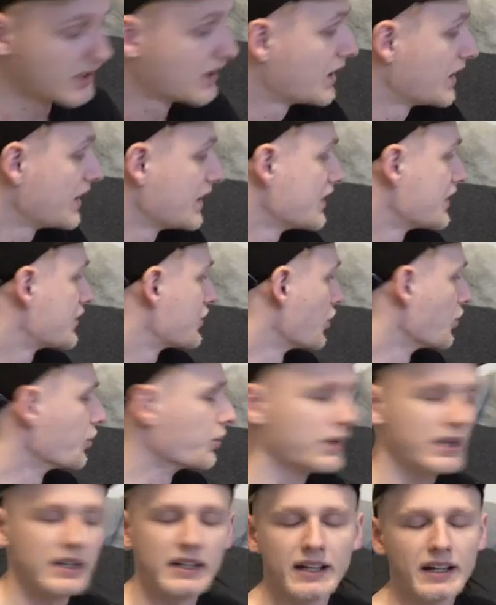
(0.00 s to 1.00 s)
So
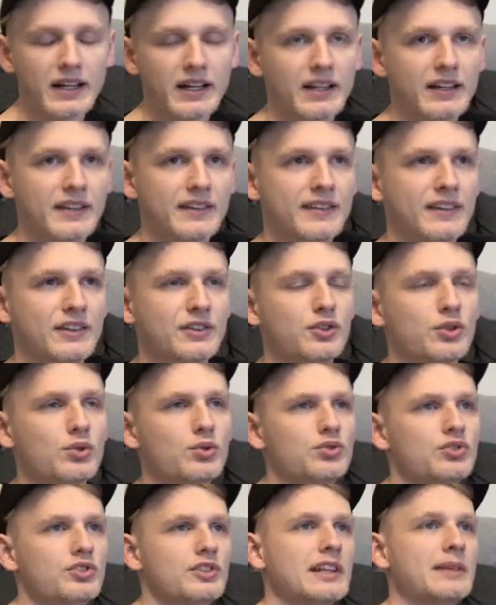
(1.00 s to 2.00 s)
they do
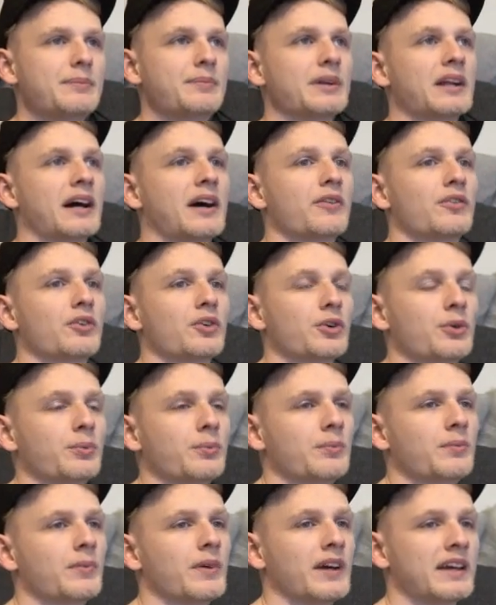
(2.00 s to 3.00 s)
sleep in our room
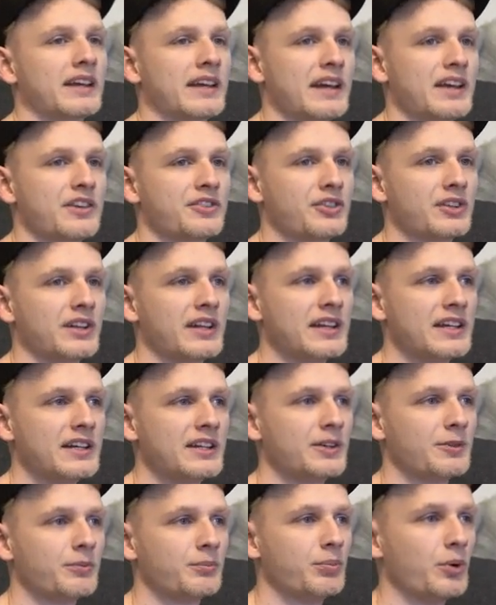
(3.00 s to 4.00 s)
occasionally,
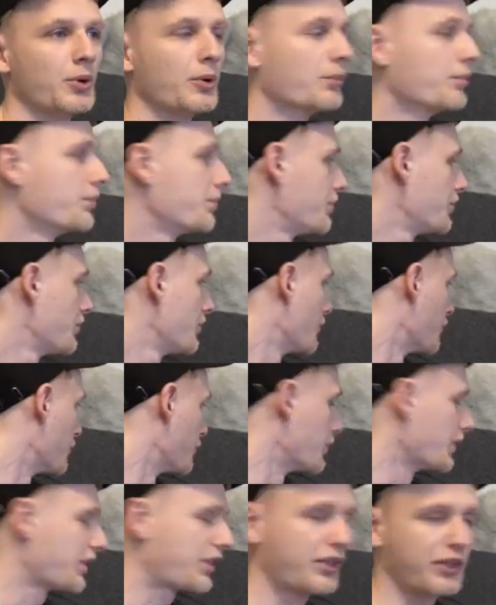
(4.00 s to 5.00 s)
but
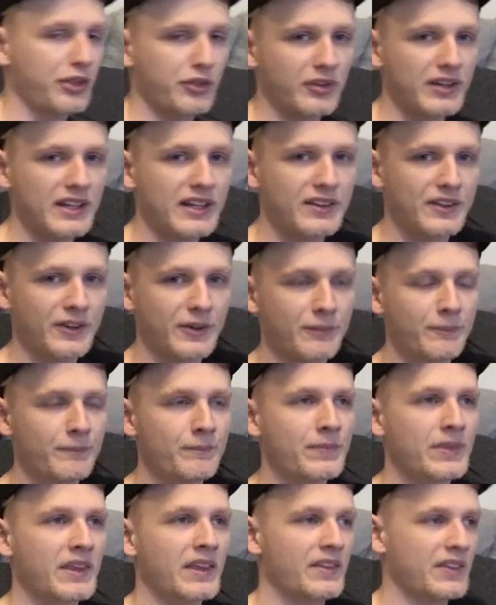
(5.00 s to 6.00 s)
with three of them,
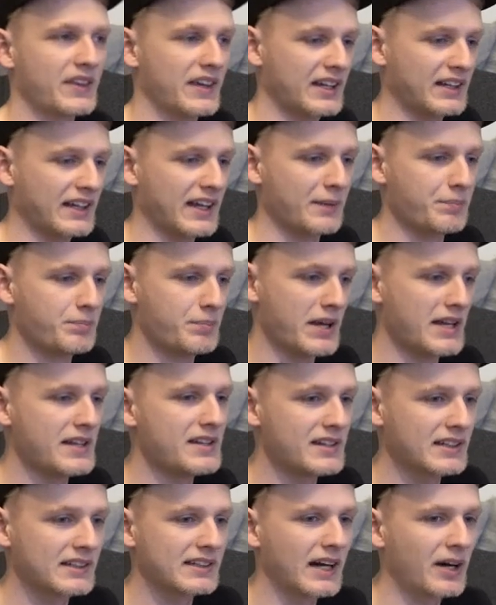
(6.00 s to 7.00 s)
they can like pin you
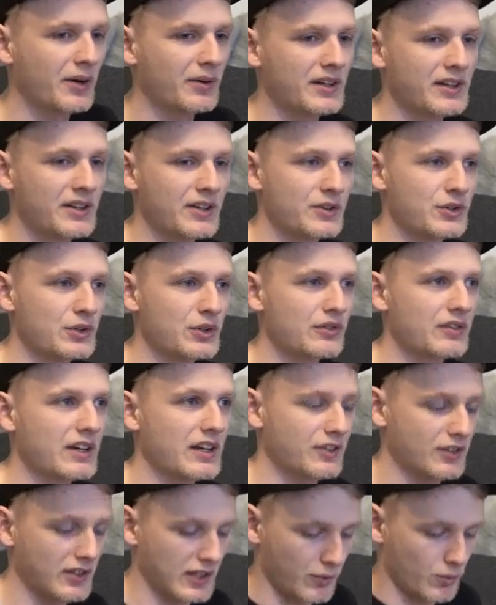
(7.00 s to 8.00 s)
down in the duvet. So
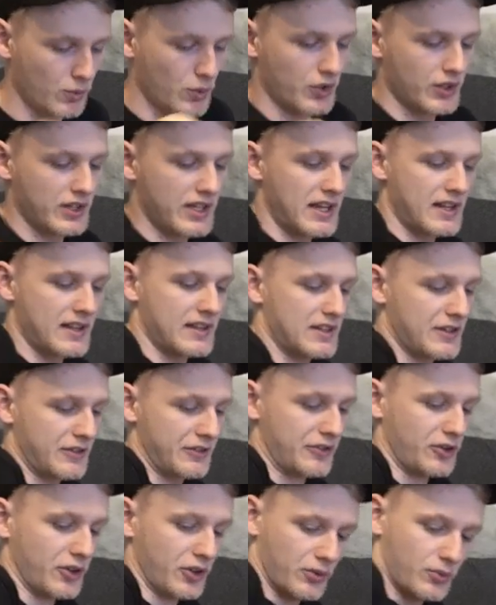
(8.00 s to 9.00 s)
like one will get in your
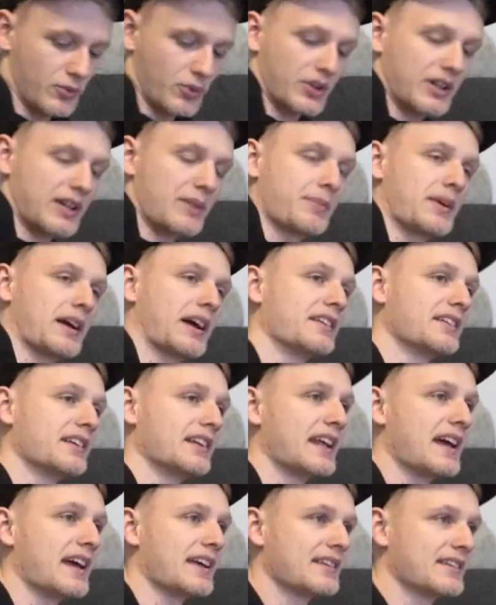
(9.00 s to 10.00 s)
front, one will get behind your
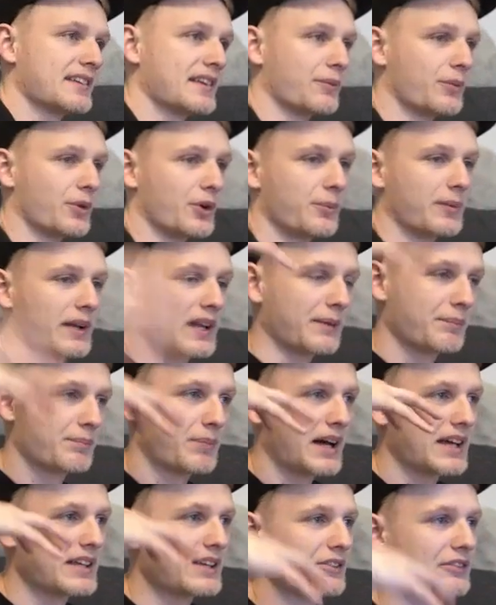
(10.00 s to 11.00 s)
legs, and then one will be like by your
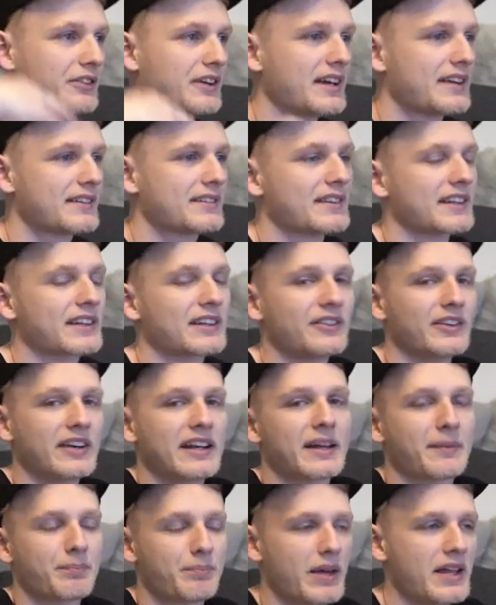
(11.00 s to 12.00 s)
face, and they can really like
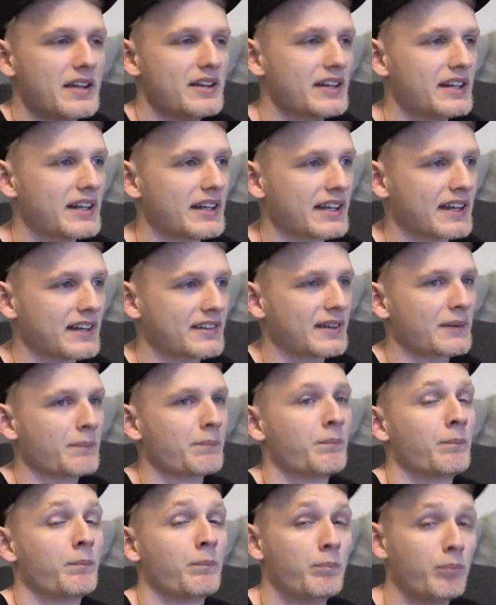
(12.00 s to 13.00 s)
pin you in, and it gets like
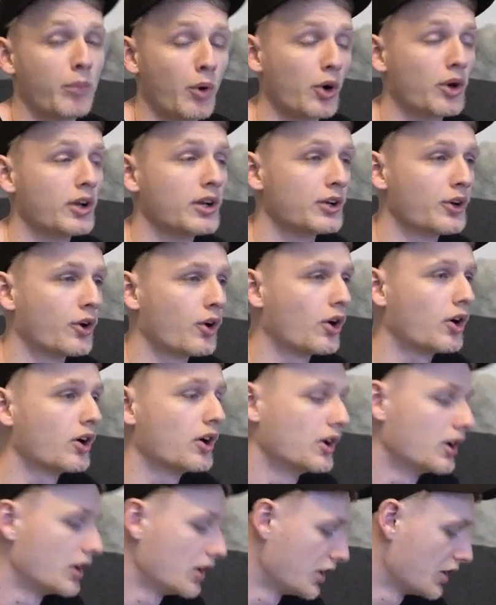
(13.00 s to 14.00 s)
boiling hot.
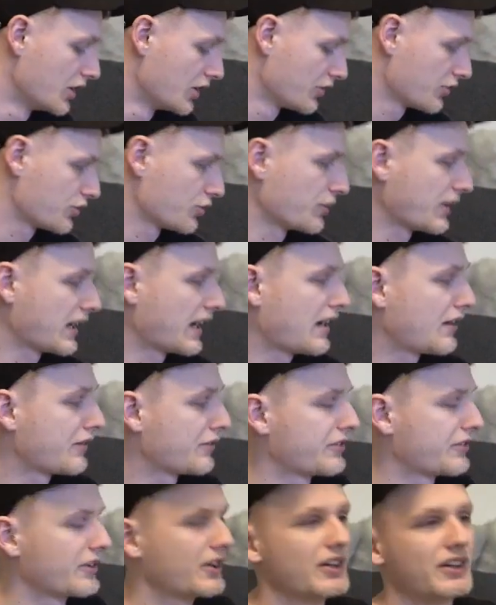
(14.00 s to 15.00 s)
So we have
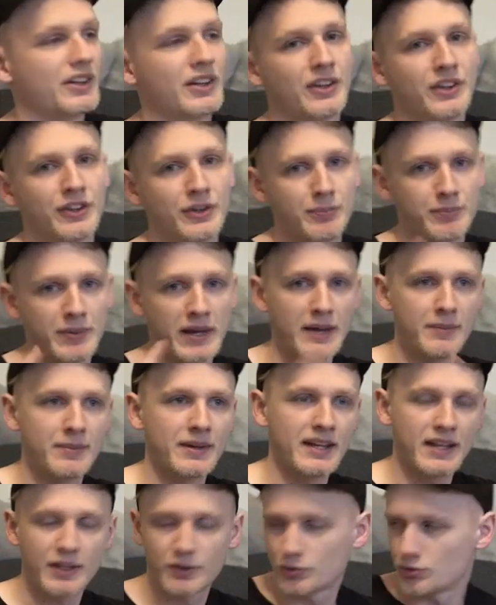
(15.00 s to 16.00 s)
the baby gate
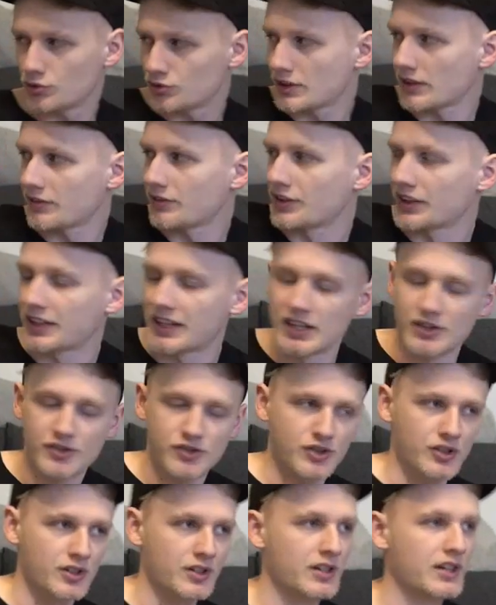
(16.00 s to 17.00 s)
we used to have in the kitchen,
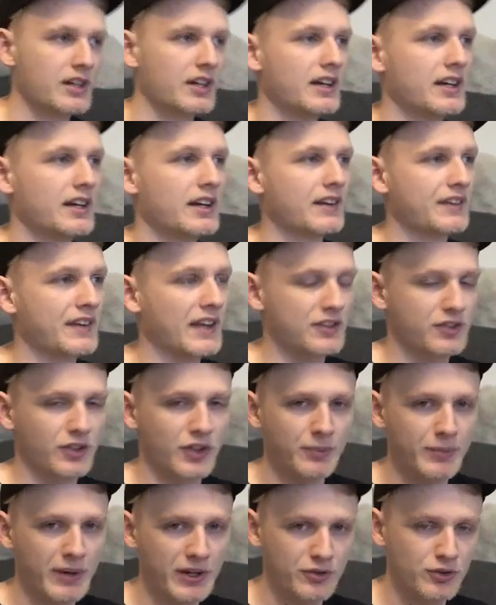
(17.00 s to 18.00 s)
that's on the
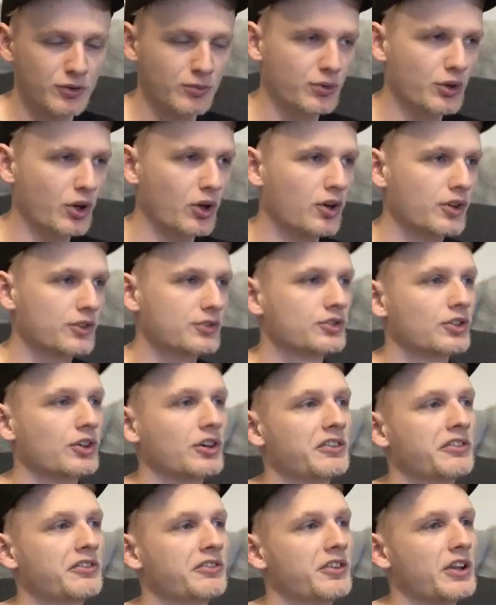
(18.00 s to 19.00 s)
bedroom door. So
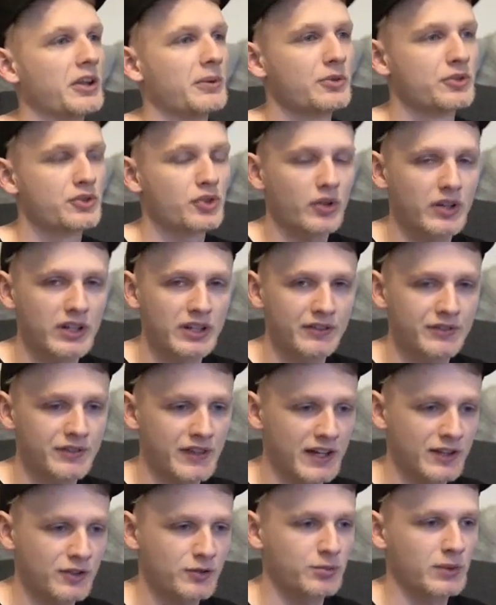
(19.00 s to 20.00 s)
for the majority of
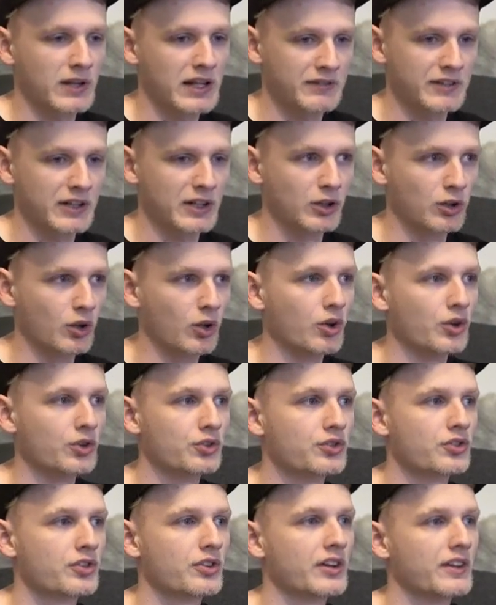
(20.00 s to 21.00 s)
nights, we'll have it closed
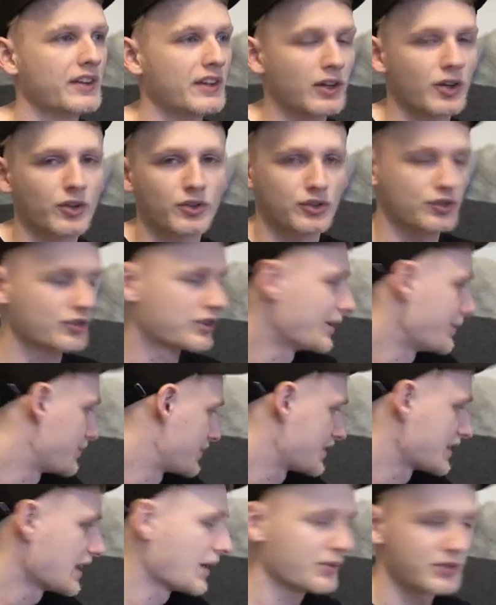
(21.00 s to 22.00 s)
and they'll all just sleep
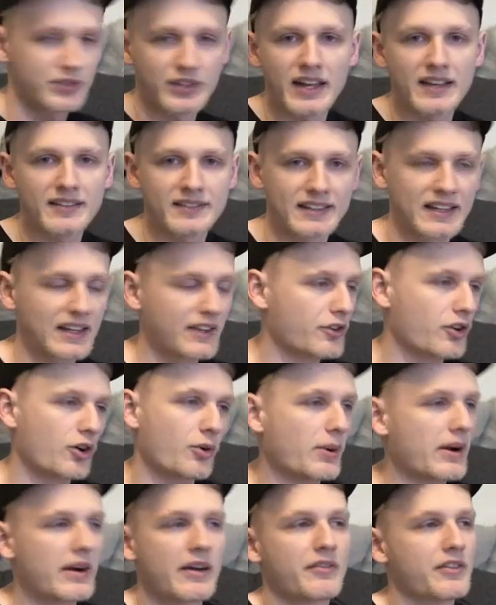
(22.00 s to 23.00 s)
downstairs together or
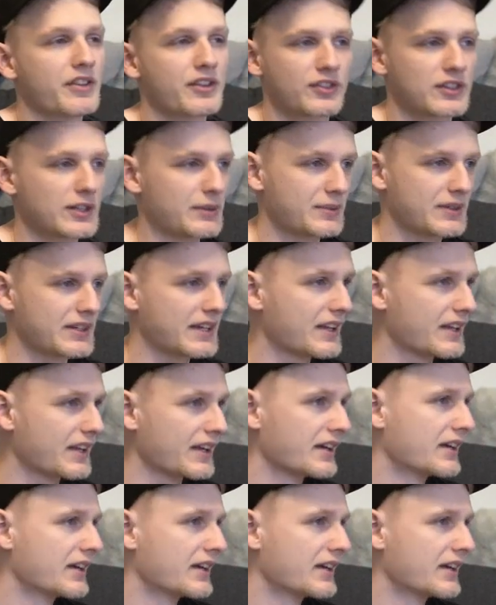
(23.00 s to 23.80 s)
wherever they sleep together.